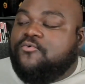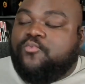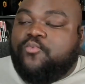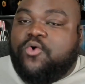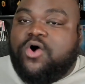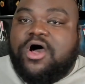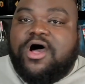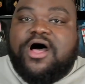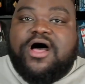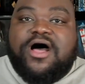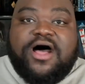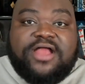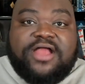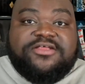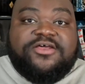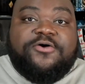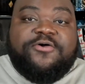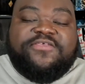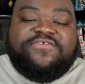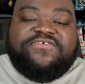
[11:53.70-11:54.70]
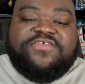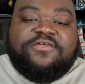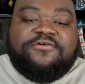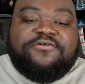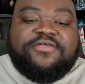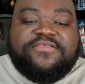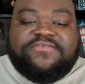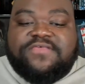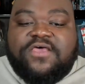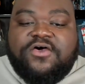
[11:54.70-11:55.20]
ongoing
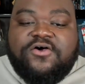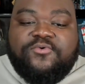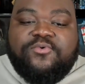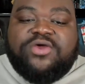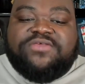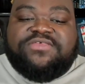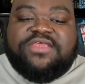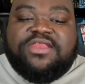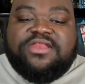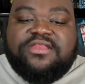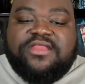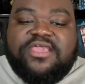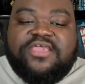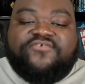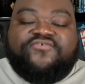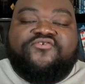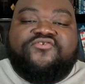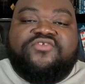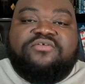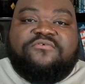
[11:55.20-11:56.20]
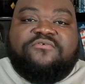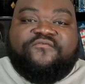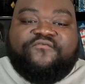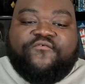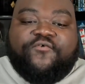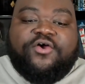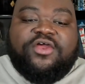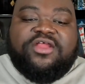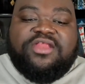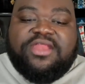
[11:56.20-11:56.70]
series was in issue number
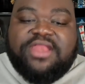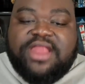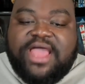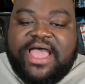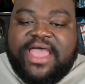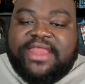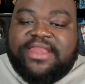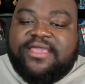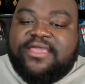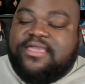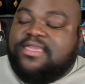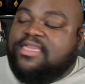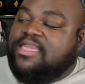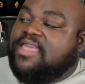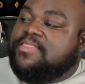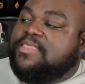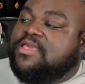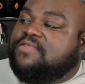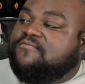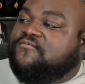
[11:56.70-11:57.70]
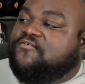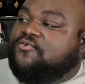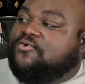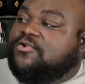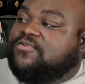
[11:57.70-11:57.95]
489, and then of course